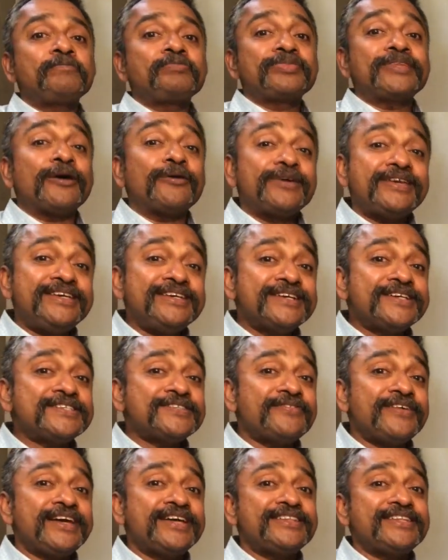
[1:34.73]
Now,
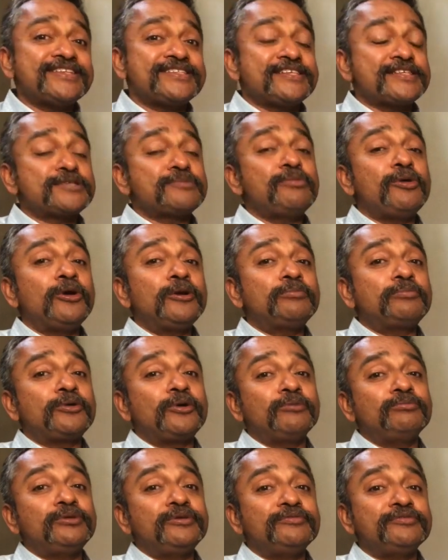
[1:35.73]
here's where there's a small
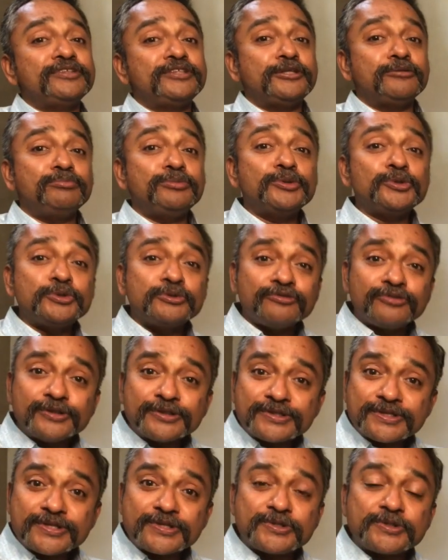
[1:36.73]
problem with the
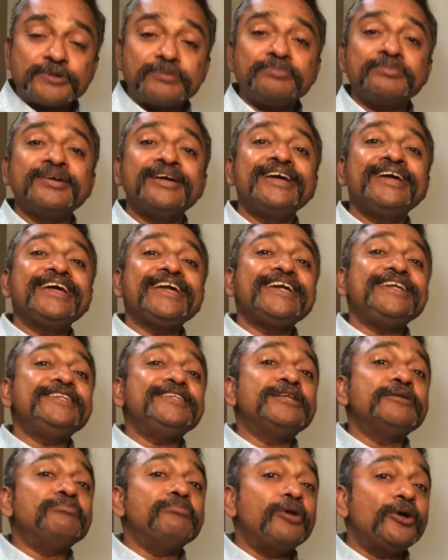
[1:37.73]
beautiful system
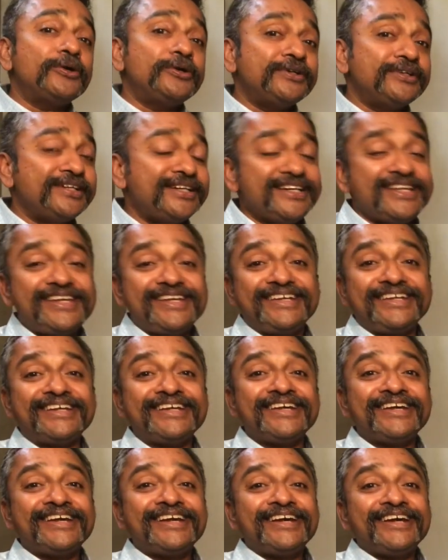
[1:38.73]
in the modern day.
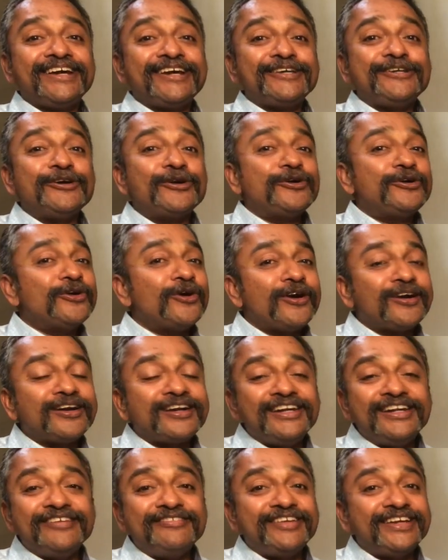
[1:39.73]
You're
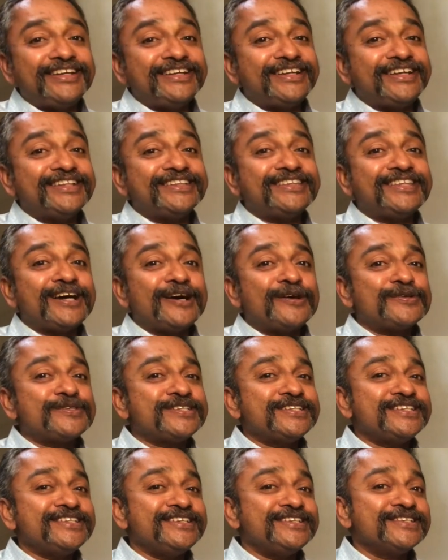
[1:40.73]
not living
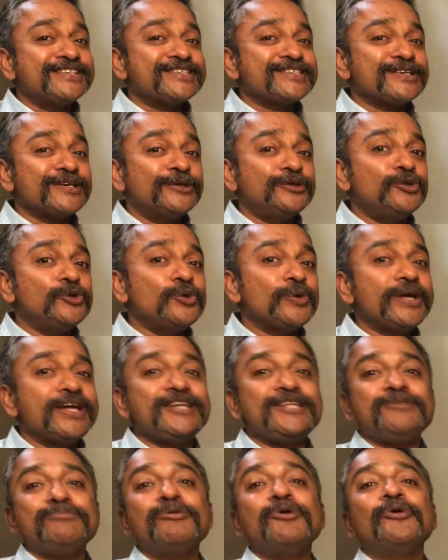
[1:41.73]
10,000 years ago
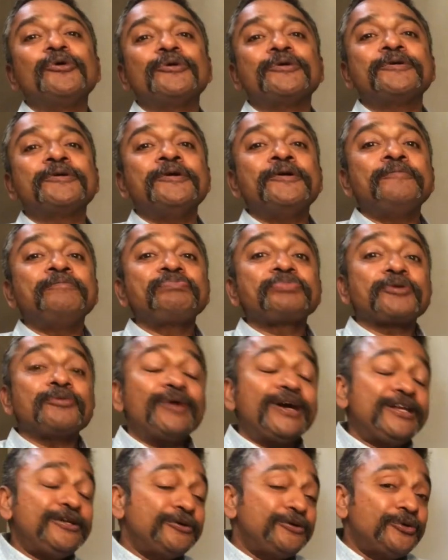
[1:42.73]
anymore.
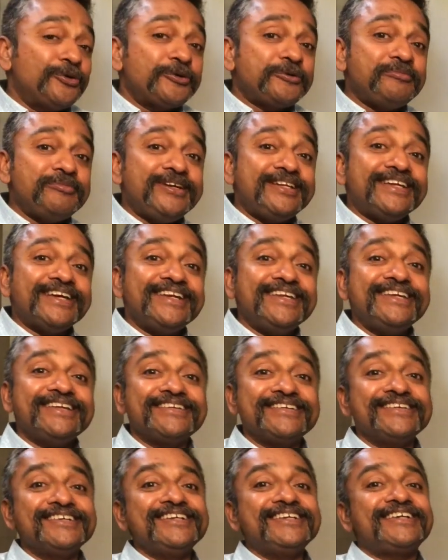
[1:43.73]
While you don't meet any
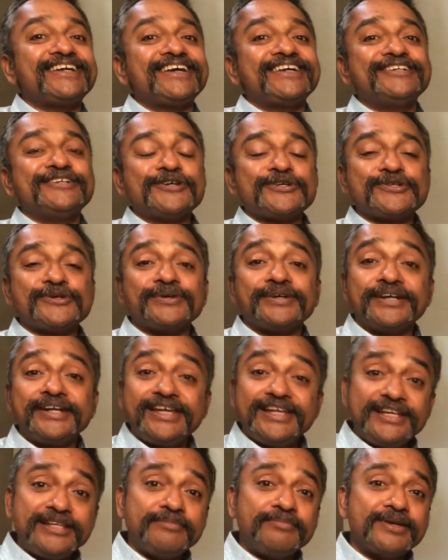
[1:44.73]
real tigers on a
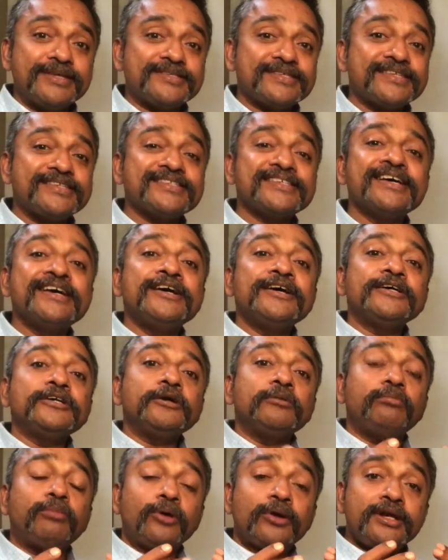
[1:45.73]
daily basis,
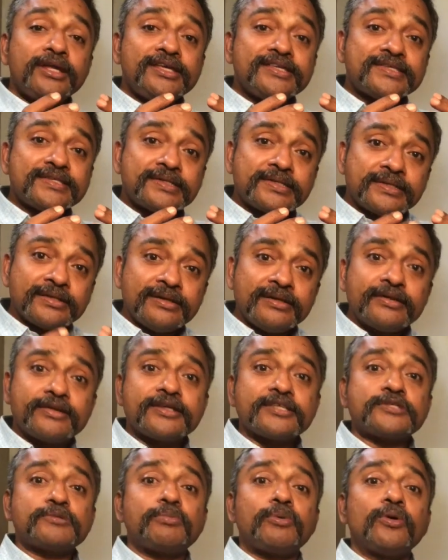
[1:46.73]
your body still
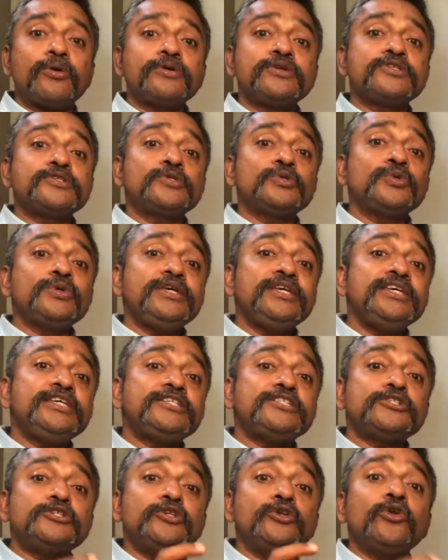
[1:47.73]
responds to
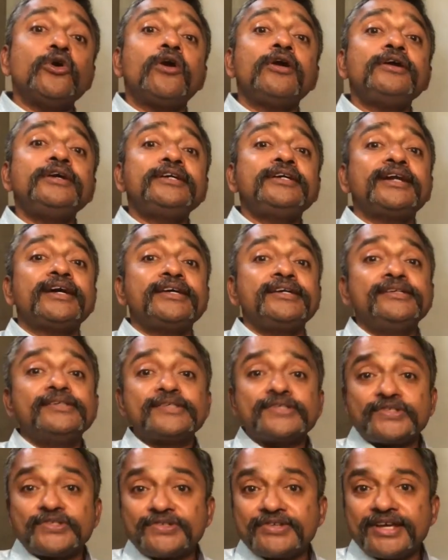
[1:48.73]
each non-tiger
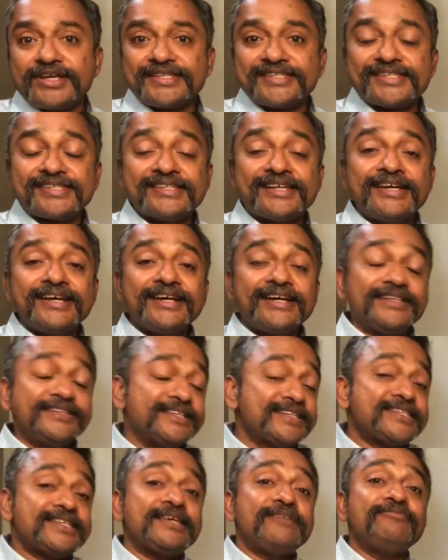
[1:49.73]
stress in
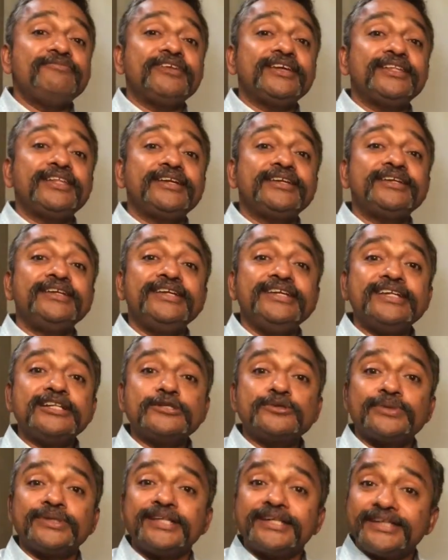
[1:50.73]
the same way that it
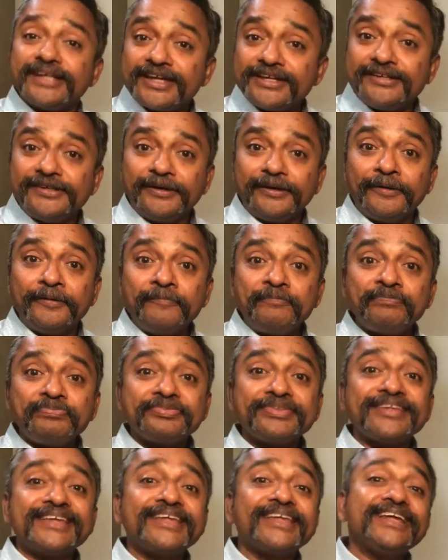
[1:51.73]
deals with a tiger.
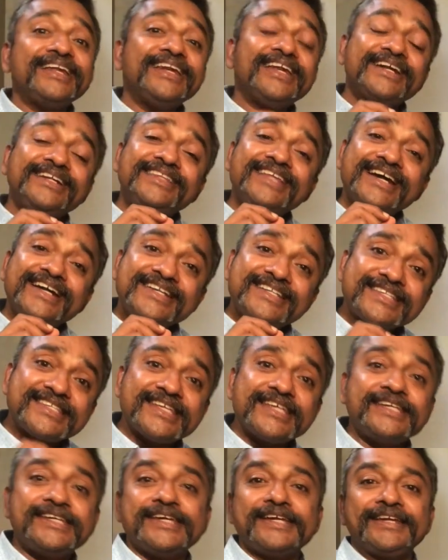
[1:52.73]
Let that
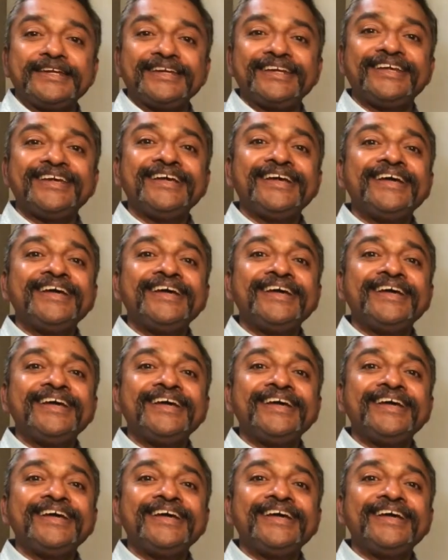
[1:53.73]
sink in.